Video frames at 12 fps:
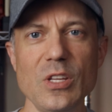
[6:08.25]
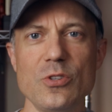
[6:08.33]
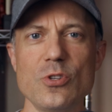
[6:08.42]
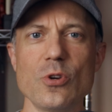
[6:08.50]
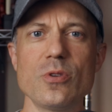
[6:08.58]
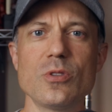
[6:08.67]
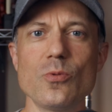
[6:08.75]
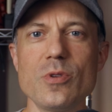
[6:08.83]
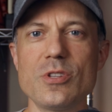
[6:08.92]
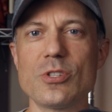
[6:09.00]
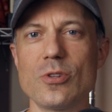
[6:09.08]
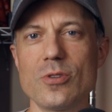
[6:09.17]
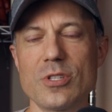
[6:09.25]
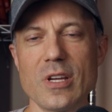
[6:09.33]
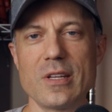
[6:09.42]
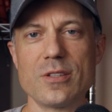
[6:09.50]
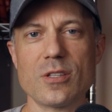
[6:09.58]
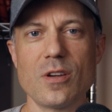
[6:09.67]
During the research, I
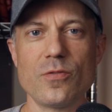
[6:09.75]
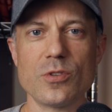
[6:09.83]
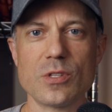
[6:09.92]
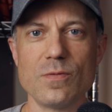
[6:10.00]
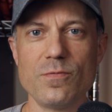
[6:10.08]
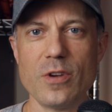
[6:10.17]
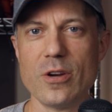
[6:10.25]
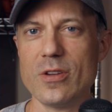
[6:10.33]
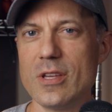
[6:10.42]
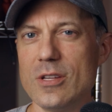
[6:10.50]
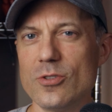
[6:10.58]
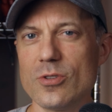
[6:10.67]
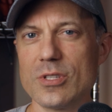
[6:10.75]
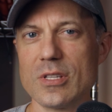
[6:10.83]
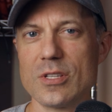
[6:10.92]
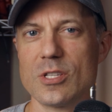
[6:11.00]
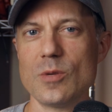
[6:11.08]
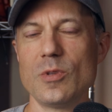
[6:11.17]
discovered some very
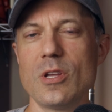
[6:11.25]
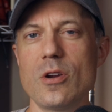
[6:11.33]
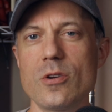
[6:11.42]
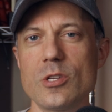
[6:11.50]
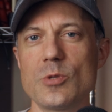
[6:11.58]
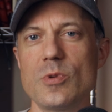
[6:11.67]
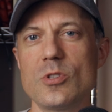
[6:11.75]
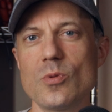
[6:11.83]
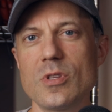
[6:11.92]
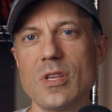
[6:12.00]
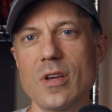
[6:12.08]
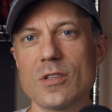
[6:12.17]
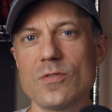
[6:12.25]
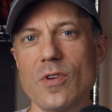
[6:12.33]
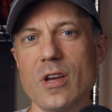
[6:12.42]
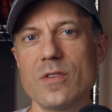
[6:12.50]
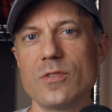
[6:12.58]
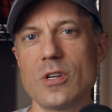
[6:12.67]
interesting similarities between the
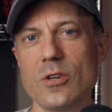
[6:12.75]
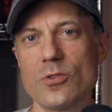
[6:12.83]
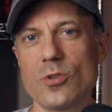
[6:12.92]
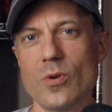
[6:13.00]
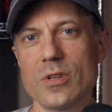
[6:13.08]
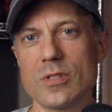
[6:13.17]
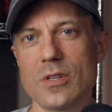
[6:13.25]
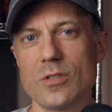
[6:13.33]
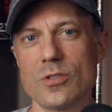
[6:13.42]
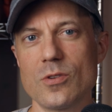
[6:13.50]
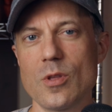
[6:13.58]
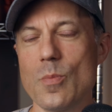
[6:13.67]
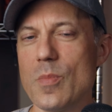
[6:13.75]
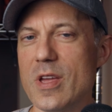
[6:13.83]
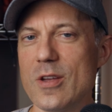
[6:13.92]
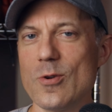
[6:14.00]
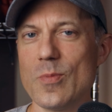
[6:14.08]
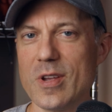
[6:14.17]
X5 and Air 2S sensor that
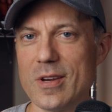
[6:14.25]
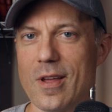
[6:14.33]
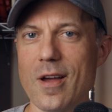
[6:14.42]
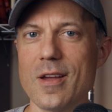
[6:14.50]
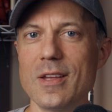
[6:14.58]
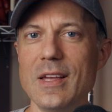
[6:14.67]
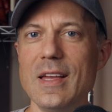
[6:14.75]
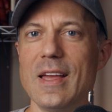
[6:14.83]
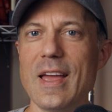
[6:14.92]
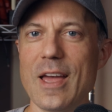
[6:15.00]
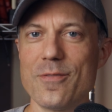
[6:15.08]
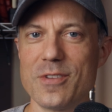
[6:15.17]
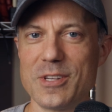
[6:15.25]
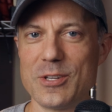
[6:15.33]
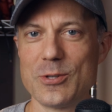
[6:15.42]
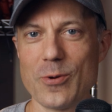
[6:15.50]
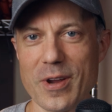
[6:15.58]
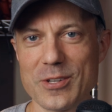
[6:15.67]
may or may not have any
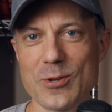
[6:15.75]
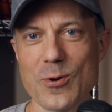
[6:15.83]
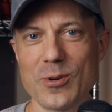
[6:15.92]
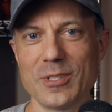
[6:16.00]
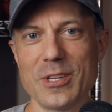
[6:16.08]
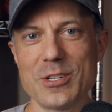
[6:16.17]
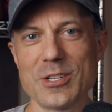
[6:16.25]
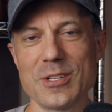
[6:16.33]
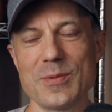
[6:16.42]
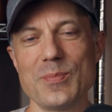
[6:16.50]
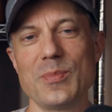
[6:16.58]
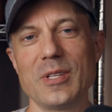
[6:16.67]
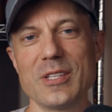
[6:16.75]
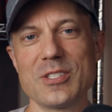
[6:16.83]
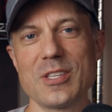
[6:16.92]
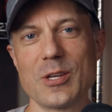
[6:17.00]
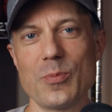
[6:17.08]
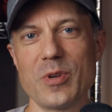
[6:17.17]
direct correlation, but let's
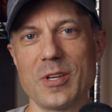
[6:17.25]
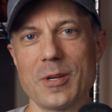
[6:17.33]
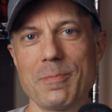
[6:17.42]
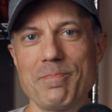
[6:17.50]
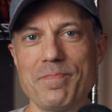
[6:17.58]
take a peek.